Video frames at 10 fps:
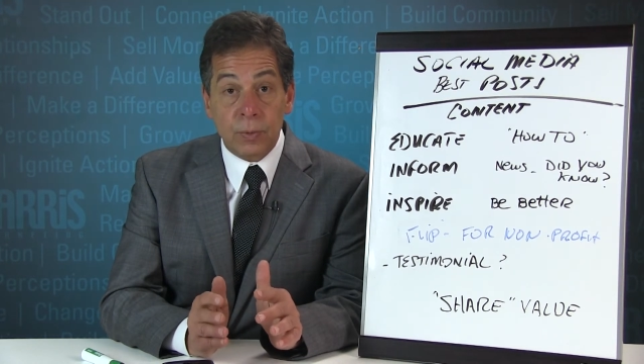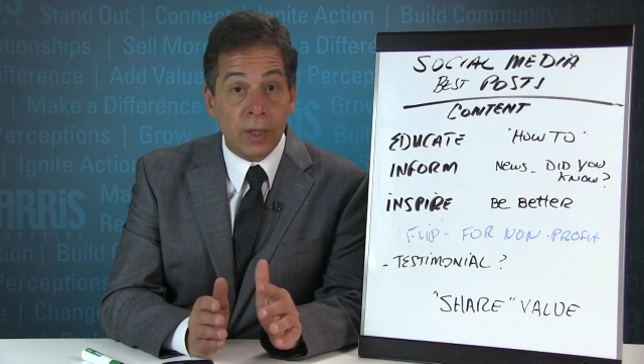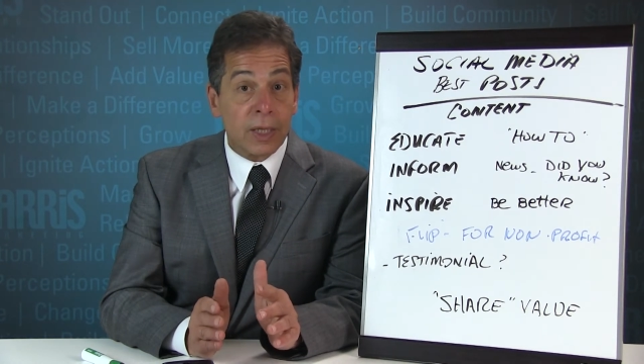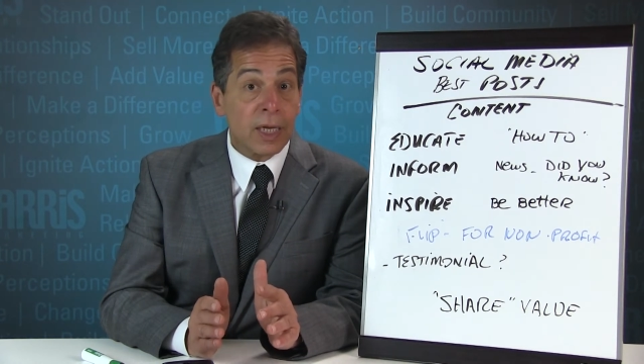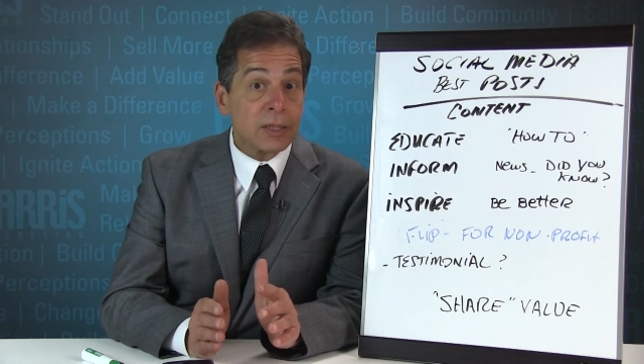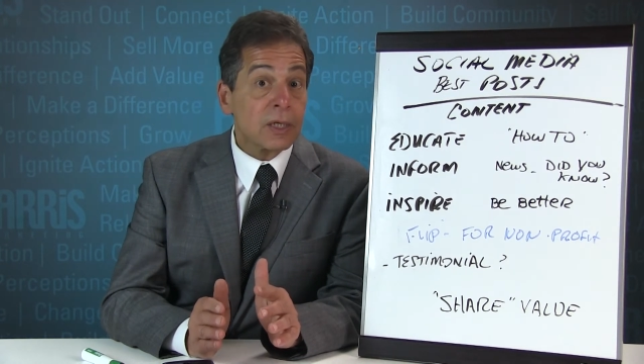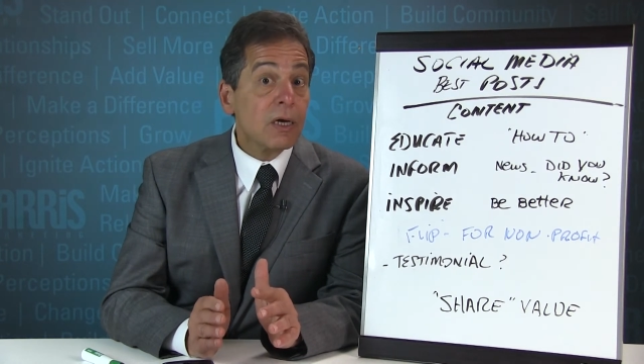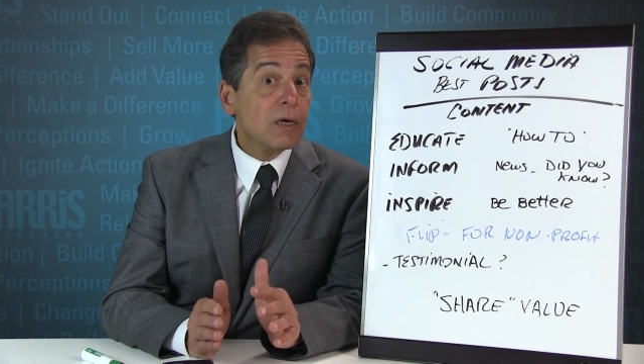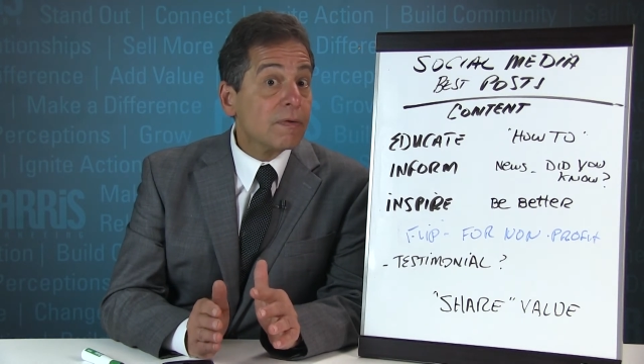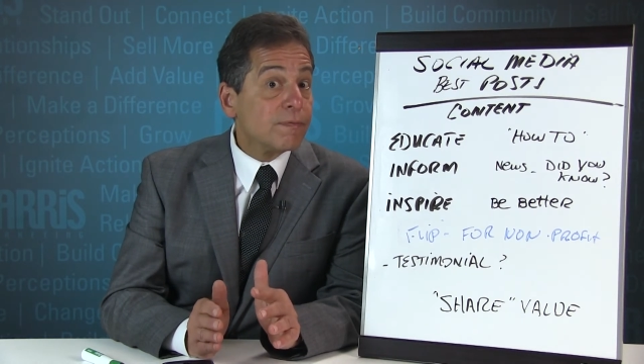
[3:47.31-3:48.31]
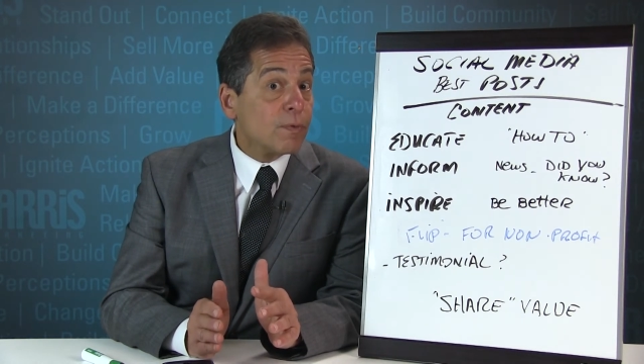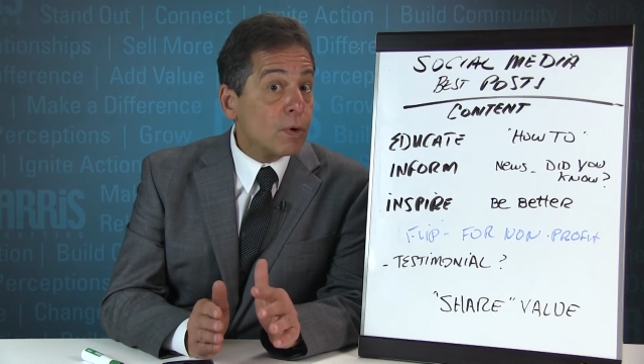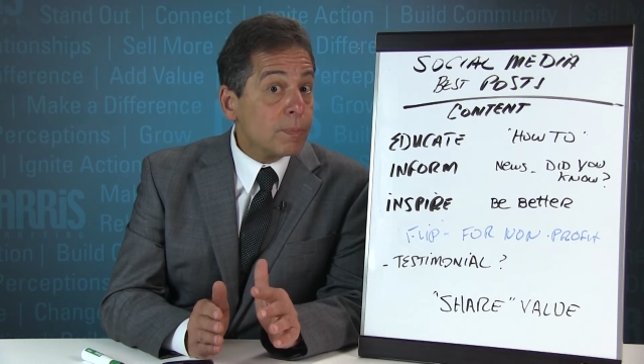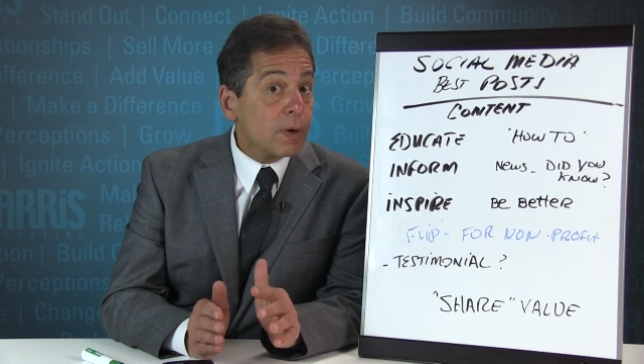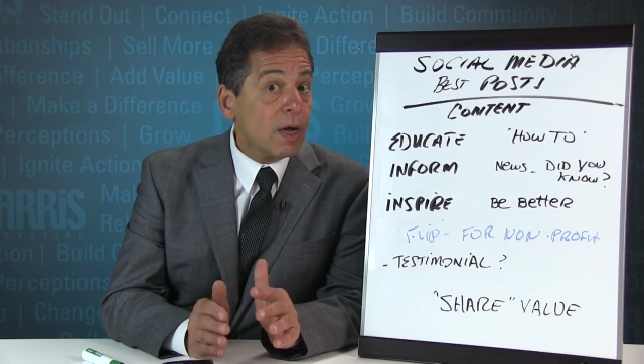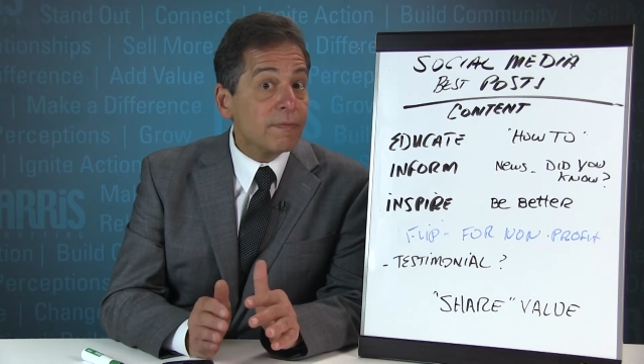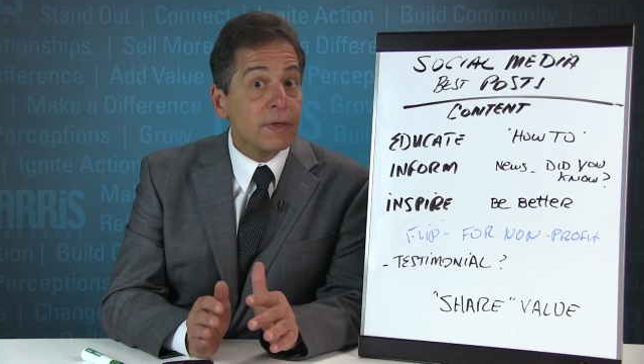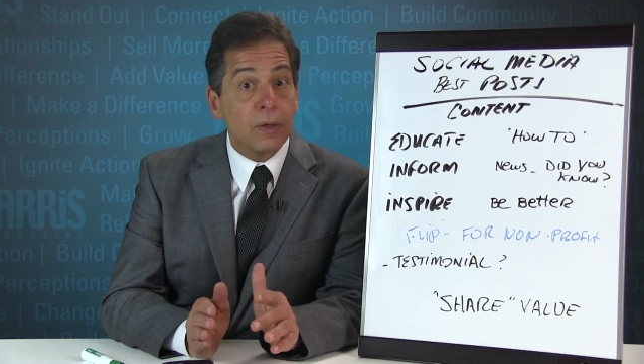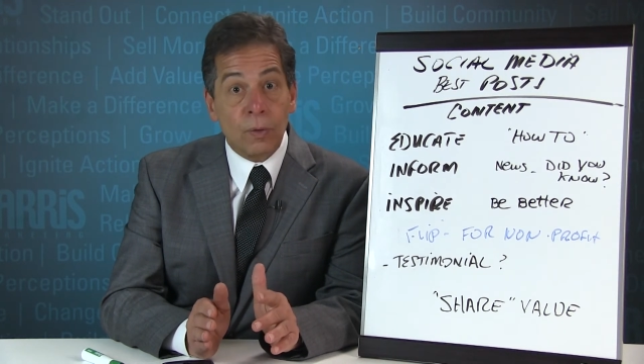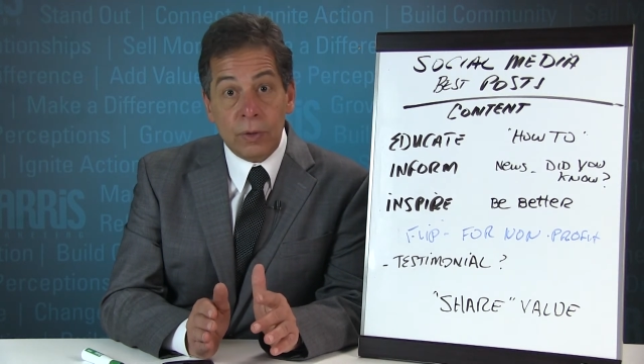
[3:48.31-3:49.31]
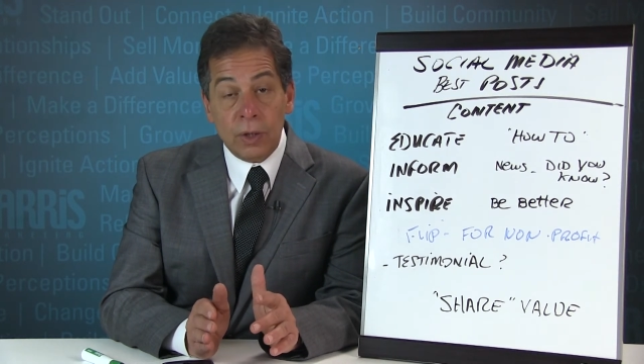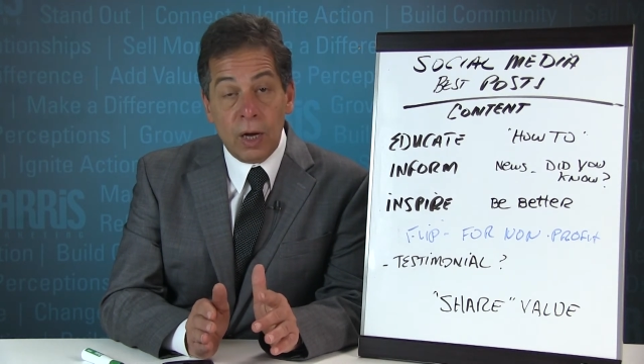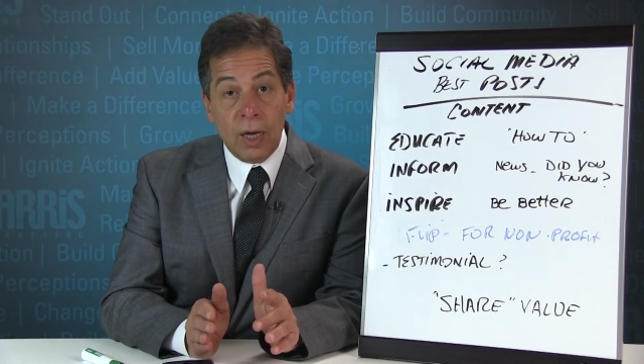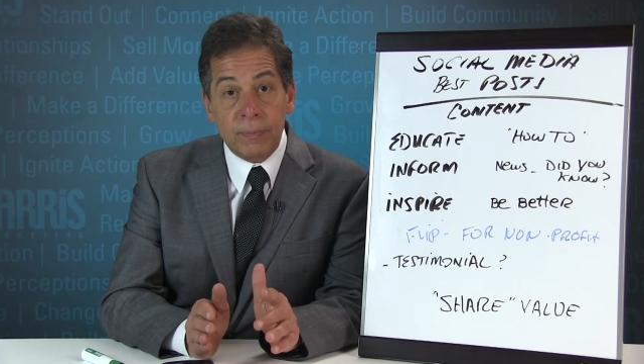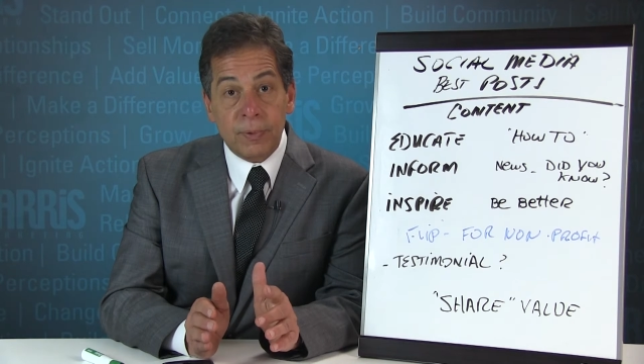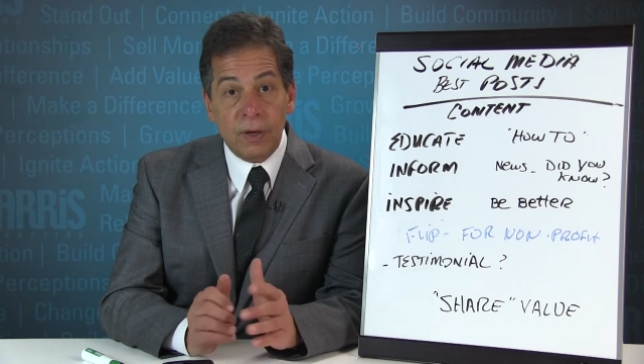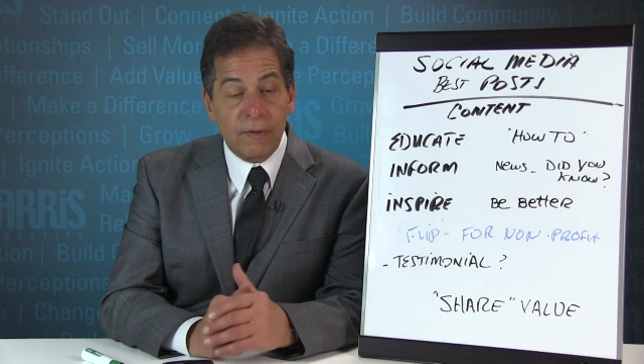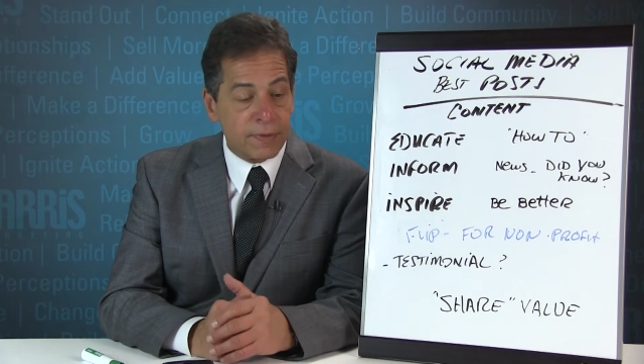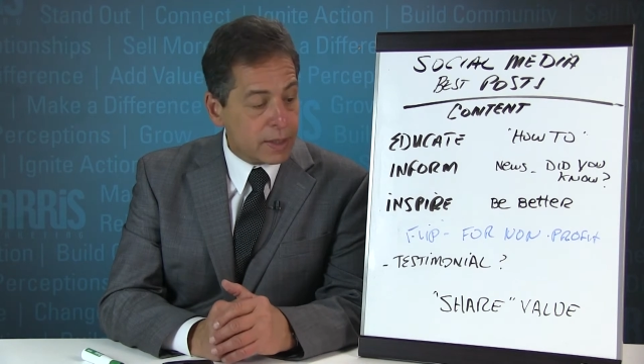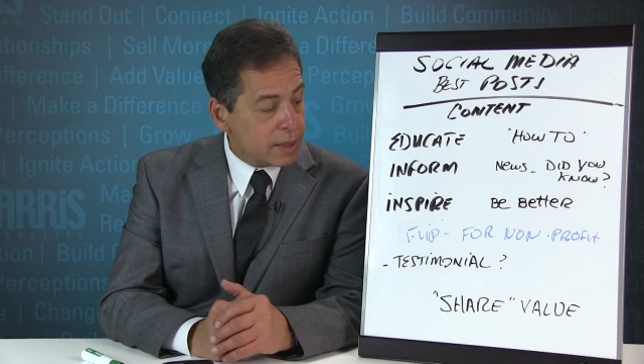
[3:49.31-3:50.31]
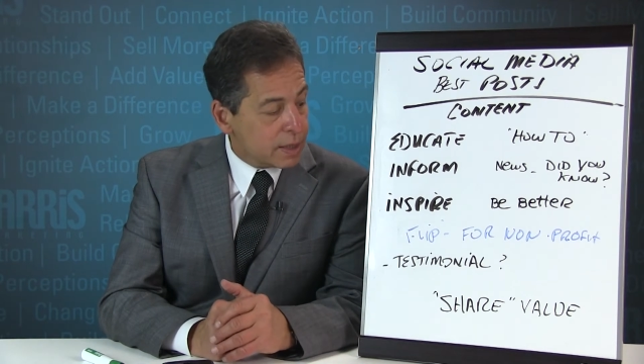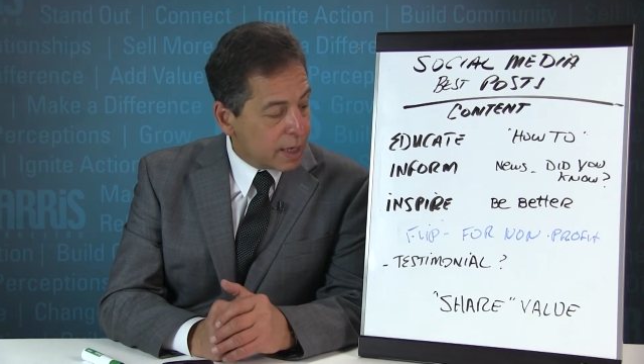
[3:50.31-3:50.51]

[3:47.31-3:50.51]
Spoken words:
whether that's for-profit or non-profit.